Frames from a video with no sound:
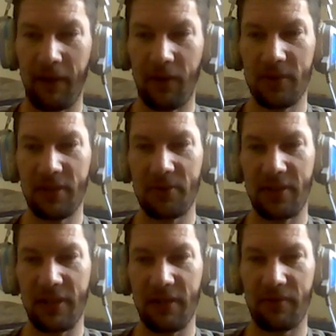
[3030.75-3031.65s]
Oh, what's up,
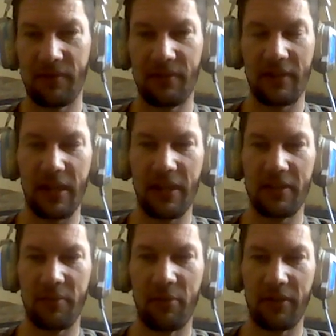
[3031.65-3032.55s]
Steve? Take it
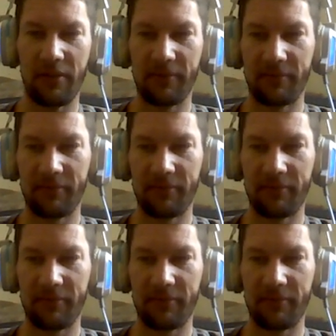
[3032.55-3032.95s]
easy, brother.